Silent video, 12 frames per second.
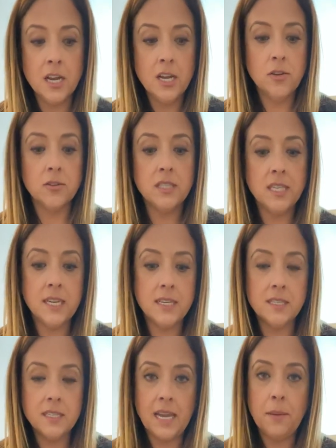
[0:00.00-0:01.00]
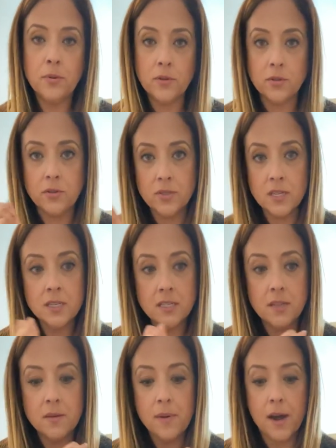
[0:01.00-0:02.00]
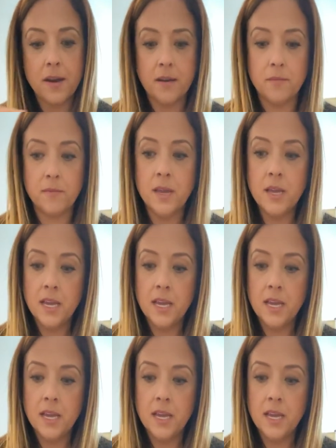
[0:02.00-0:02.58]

You'll see it stapled to the bottom,